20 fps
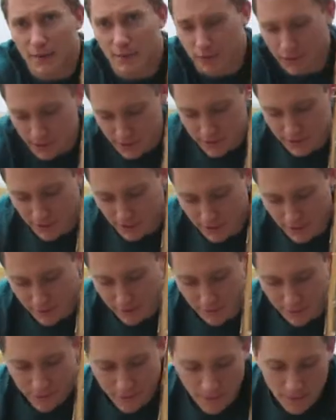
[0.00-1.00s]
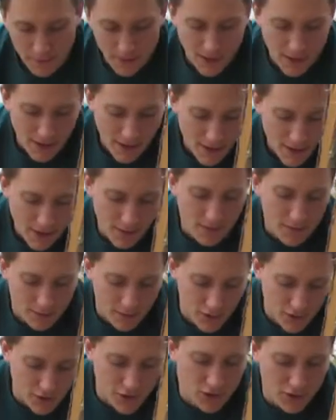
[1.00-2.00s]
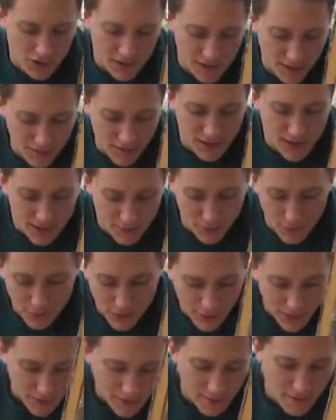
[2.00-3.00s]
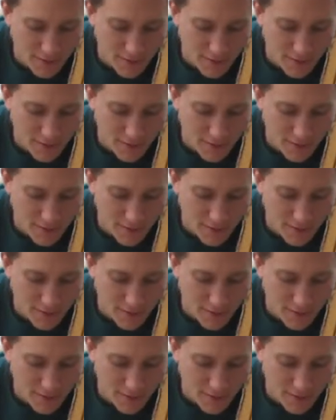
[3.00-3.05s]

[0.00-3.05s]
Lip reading: of place to live. Just heard something in the water.